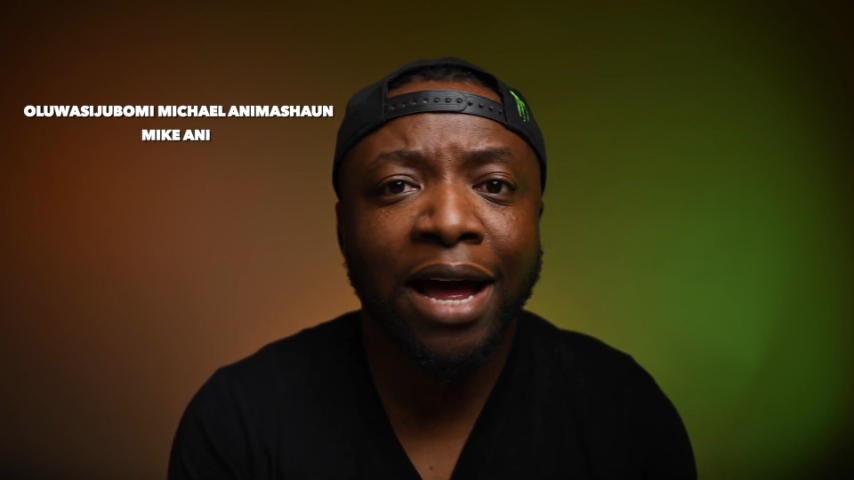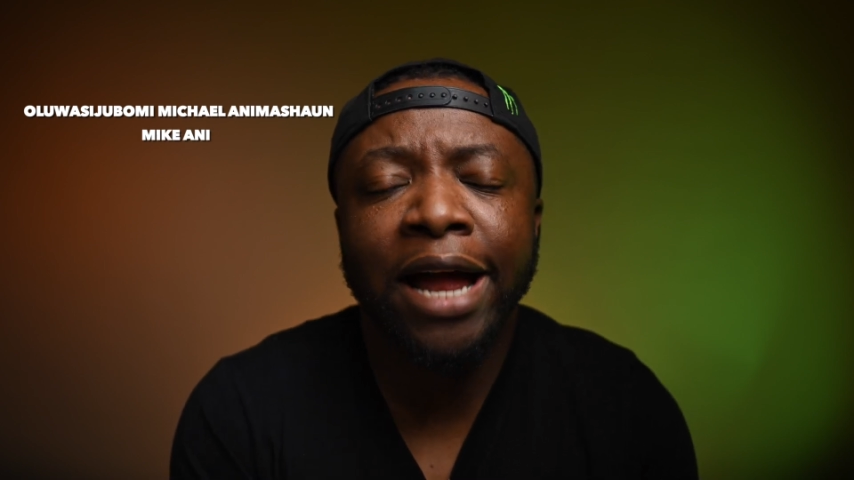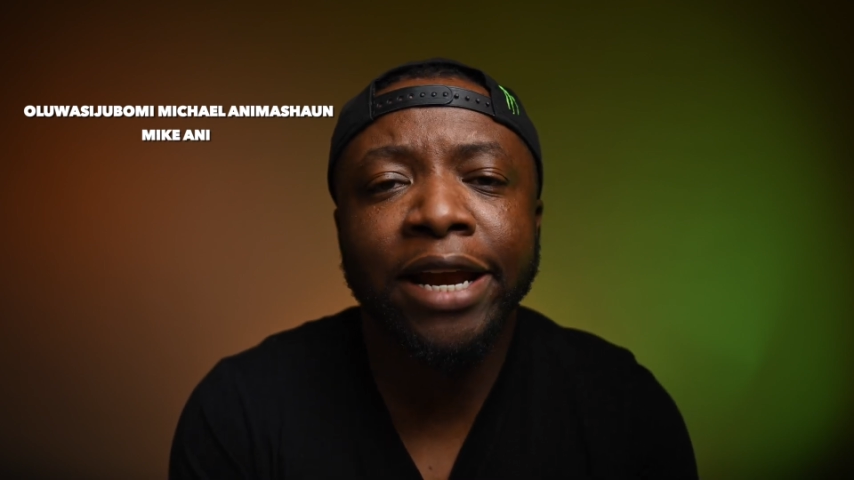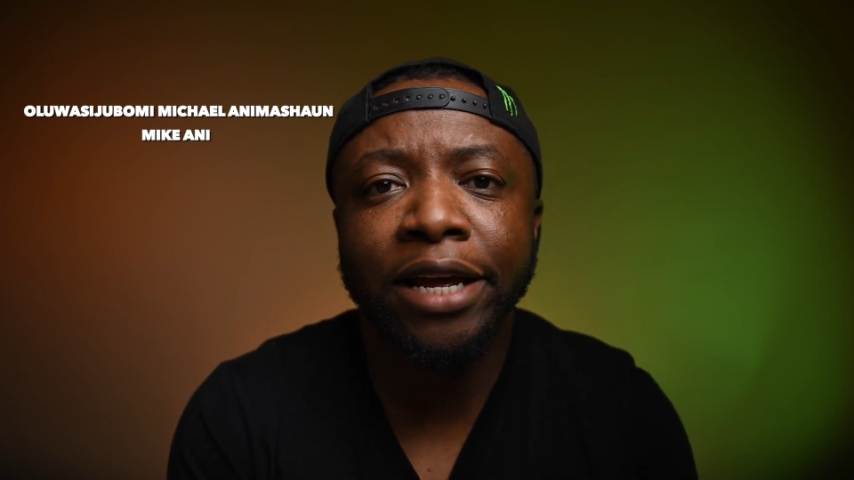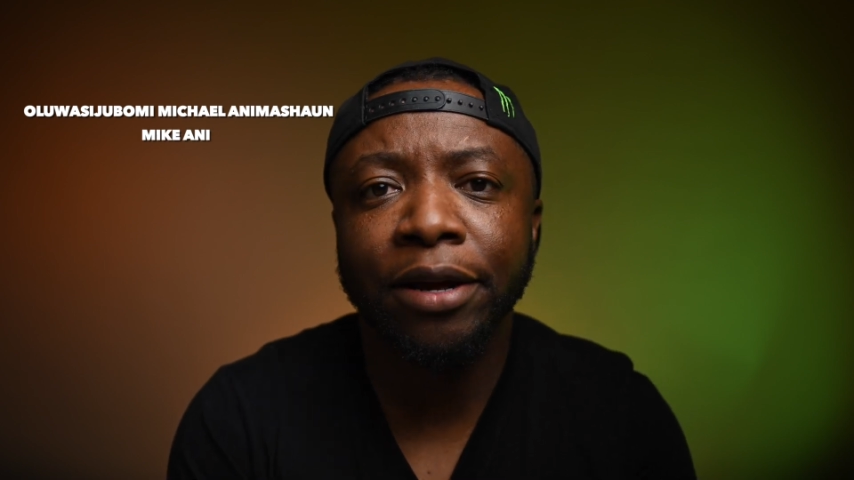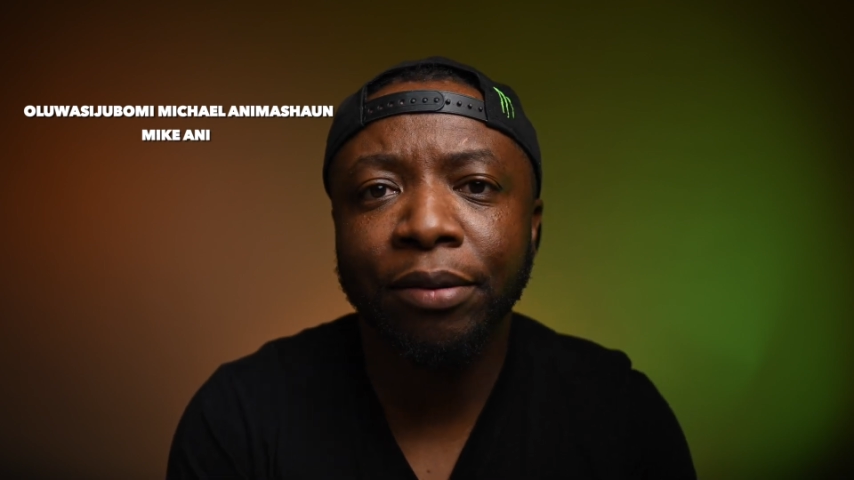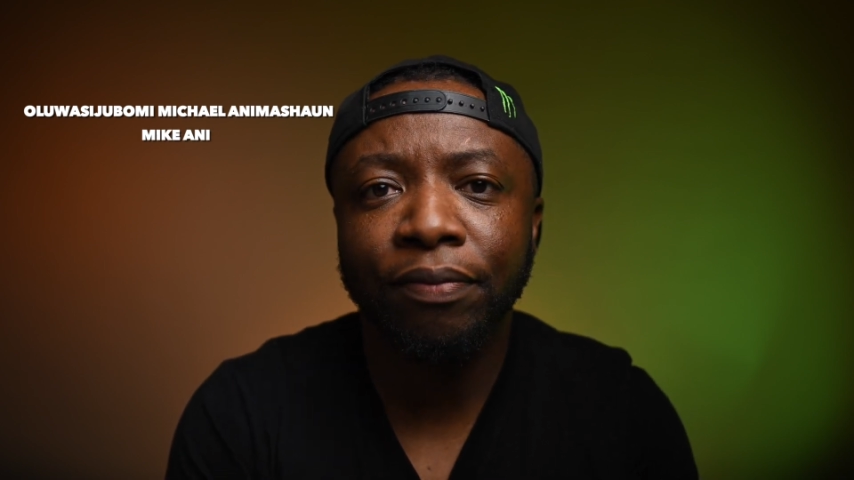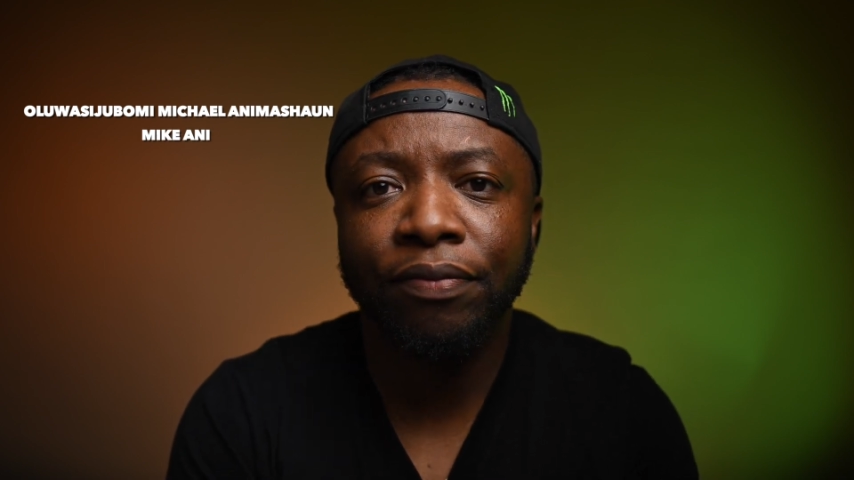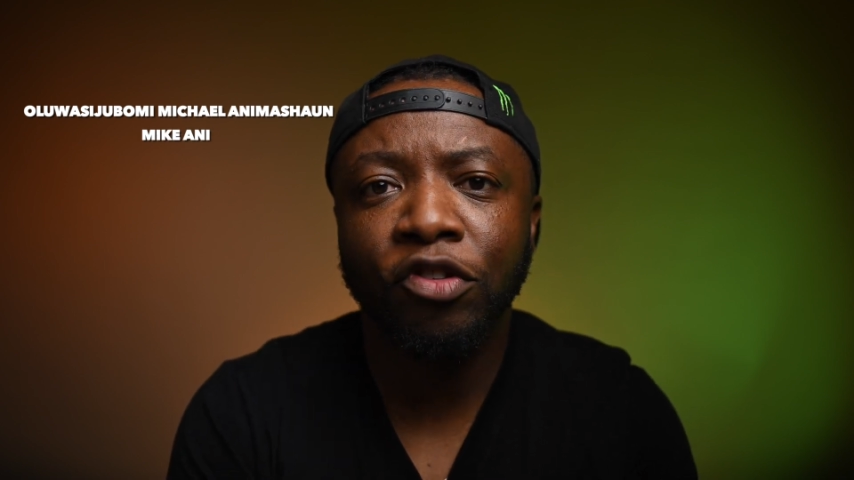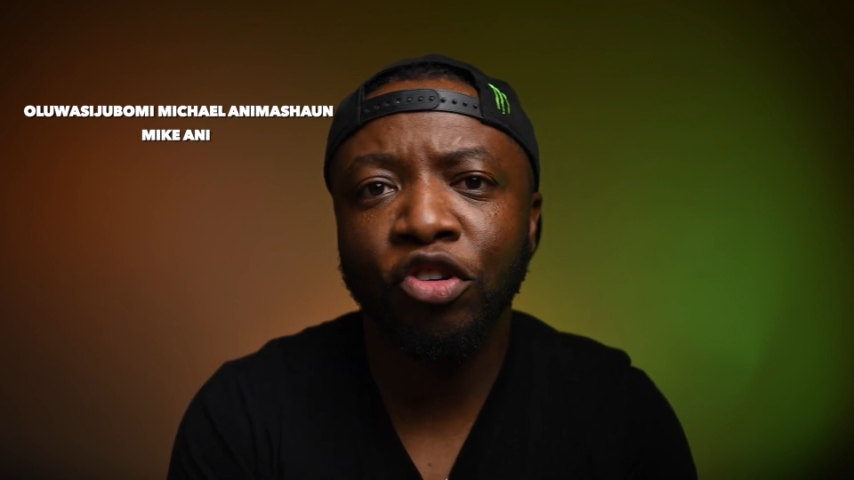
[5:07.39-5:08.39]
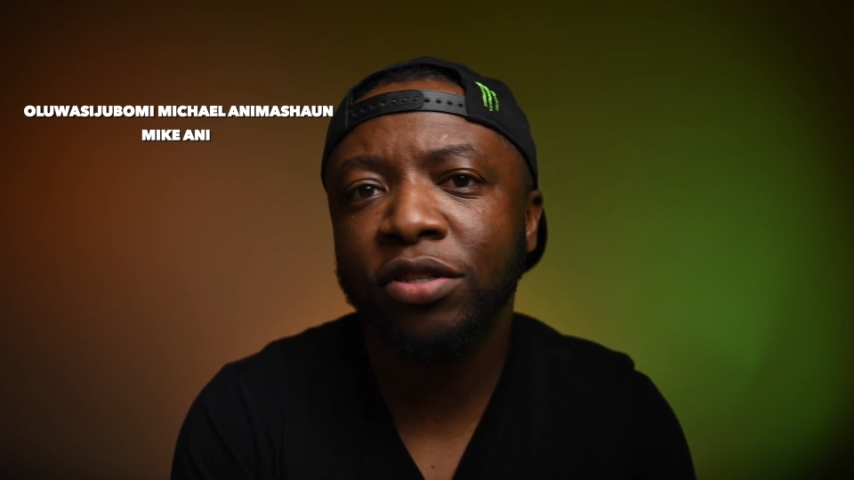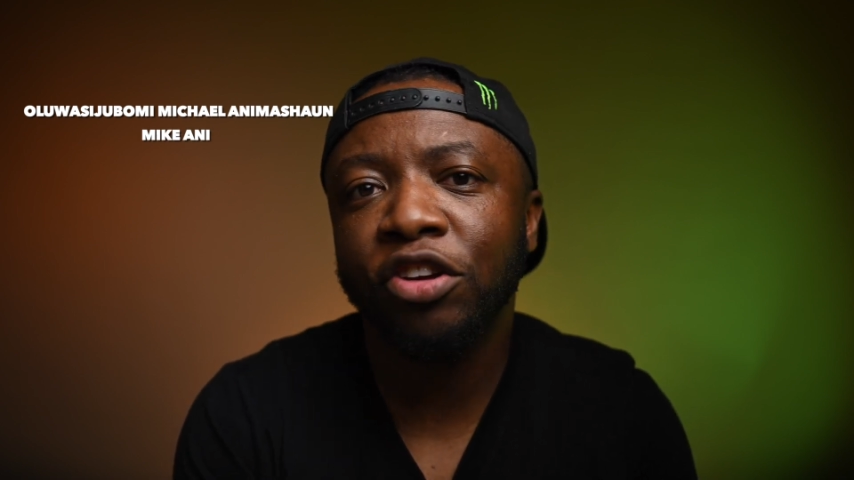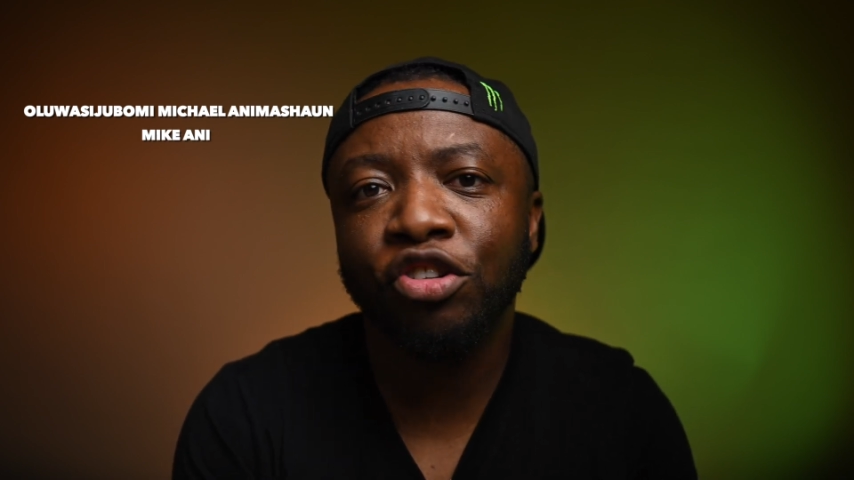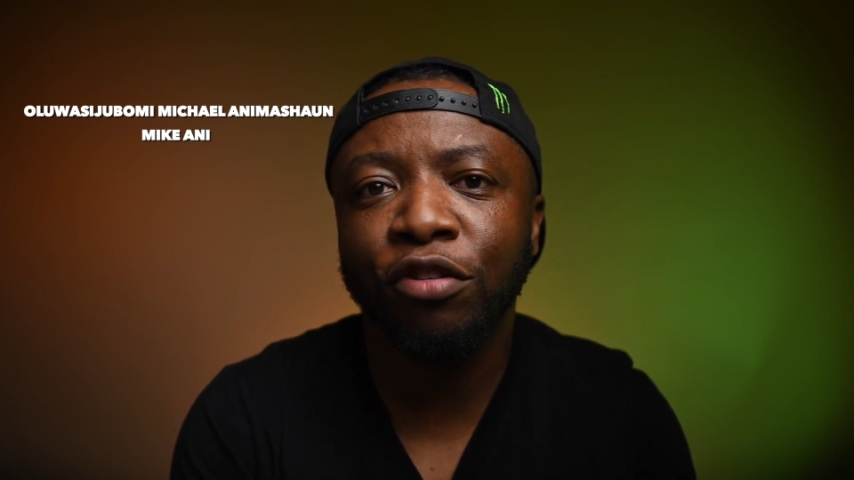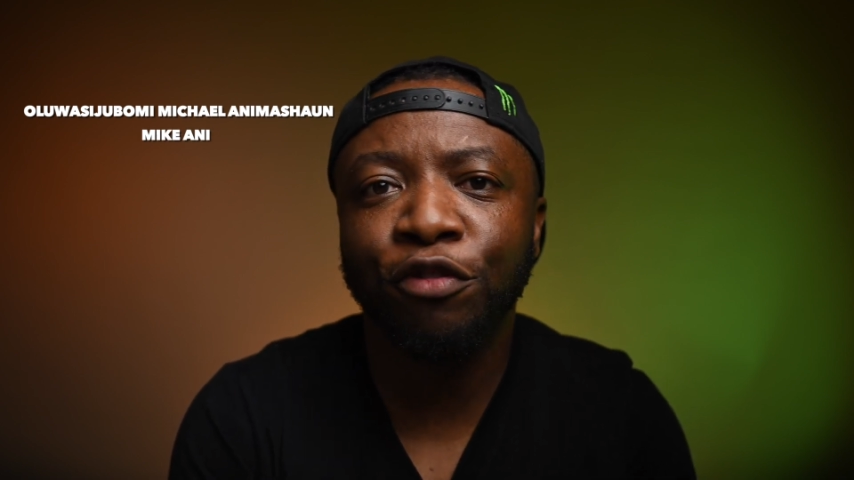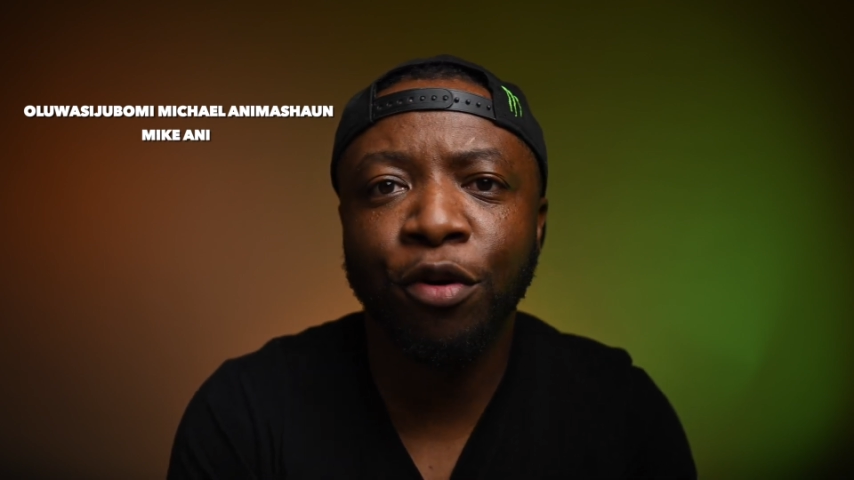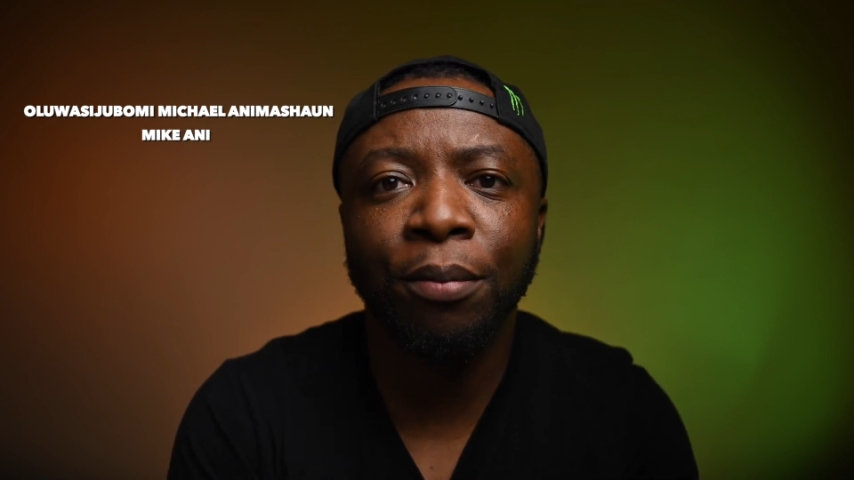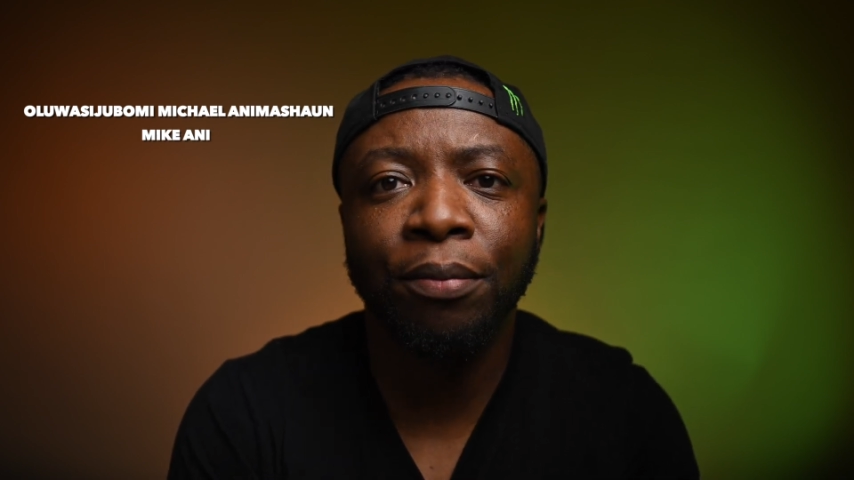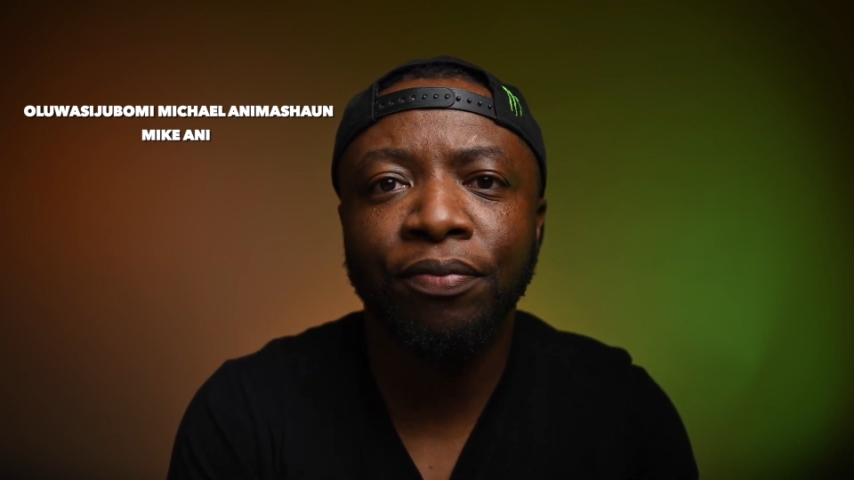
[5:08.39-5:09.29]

Annie, just a short form,